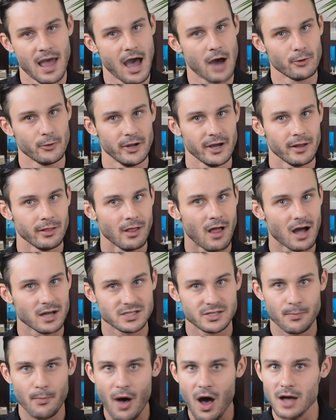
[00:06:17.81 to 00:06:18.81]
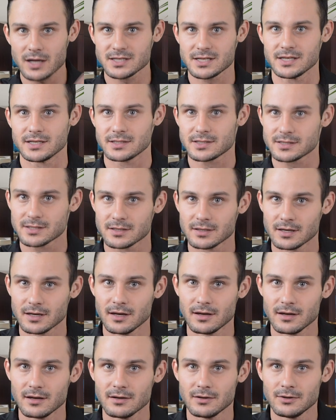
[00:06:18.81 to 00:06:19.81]
How do we unlock the boxes?
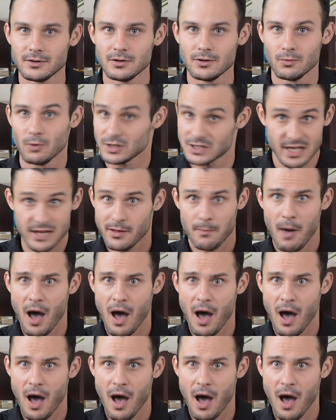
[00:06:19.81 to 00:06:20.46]
What's in the